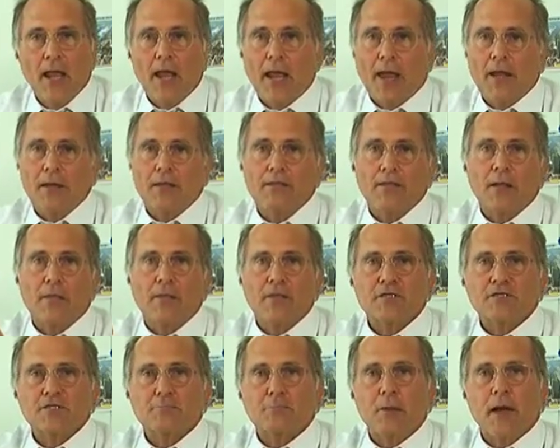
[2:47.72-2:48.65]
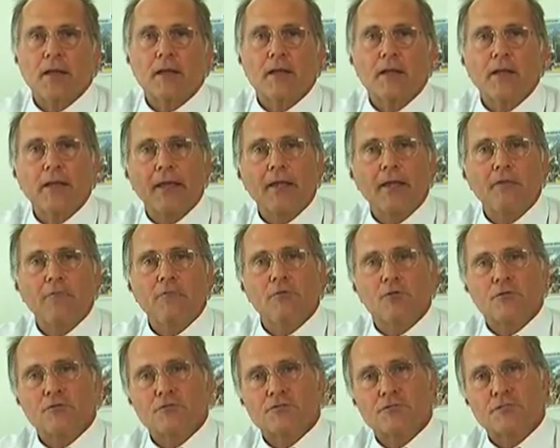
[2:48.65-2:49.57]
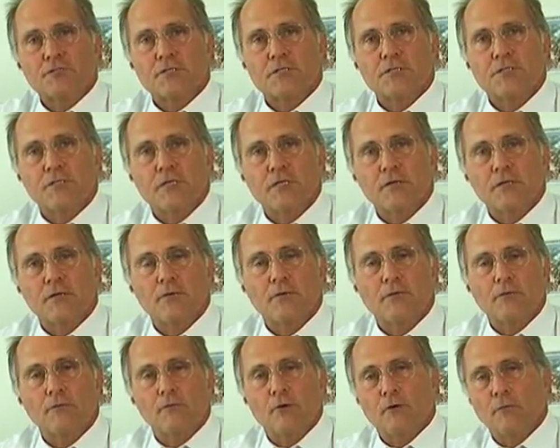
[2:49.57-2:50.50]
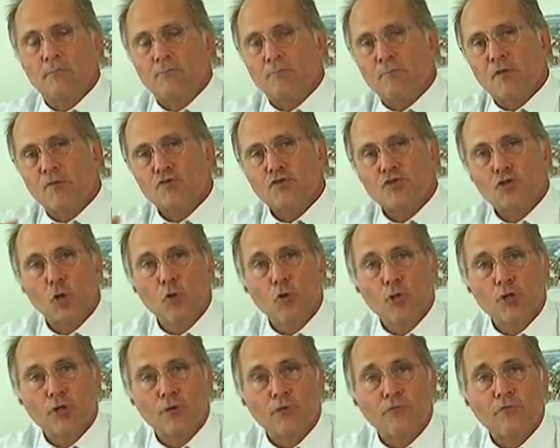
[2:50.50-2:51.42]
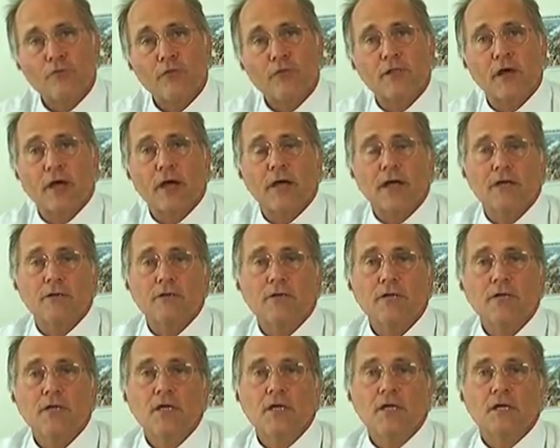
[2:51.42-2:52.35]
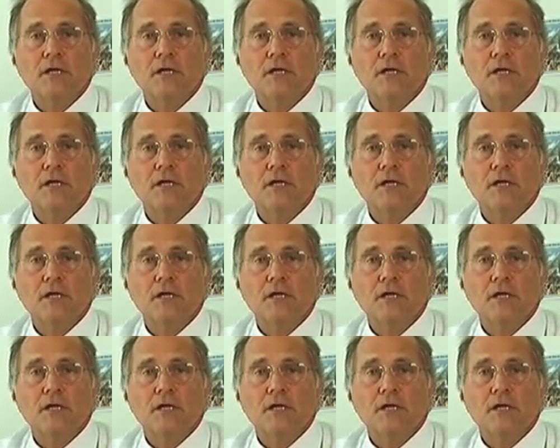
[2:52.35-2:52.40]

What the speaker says: and the spiraling versus the shoulder of the tire